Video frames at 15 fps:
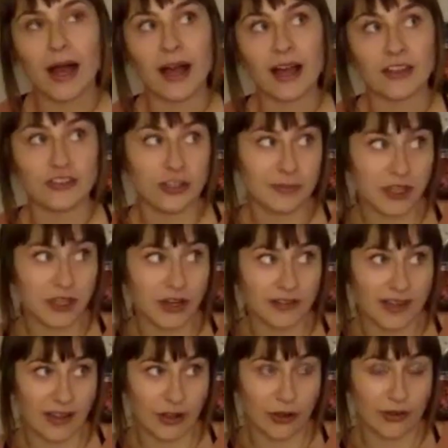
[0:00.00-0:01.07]
Jimmy
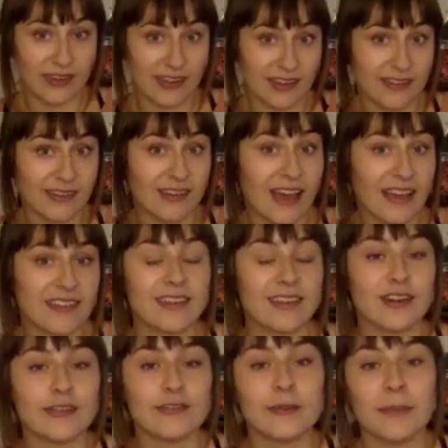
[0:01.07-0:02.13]
Nardello seeds last
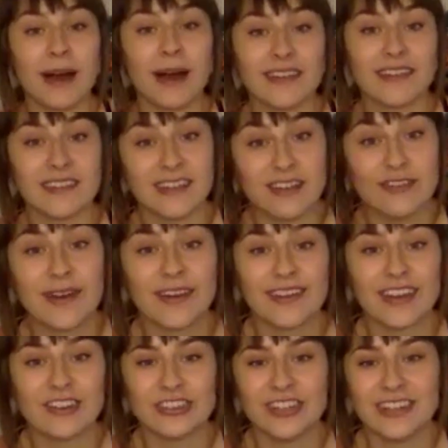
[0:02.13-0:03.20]
year from Masa Seed
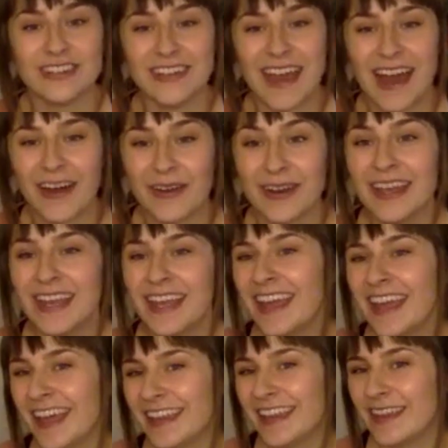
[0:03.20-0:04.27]
Foundation in town,
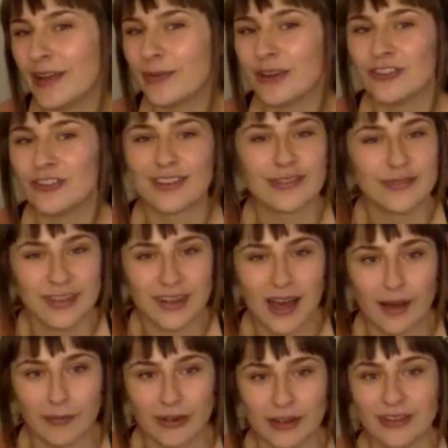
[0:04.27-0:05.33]
and they were just
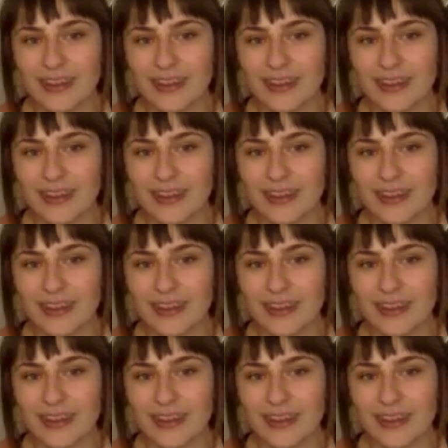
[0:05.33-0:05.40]
phenomenal.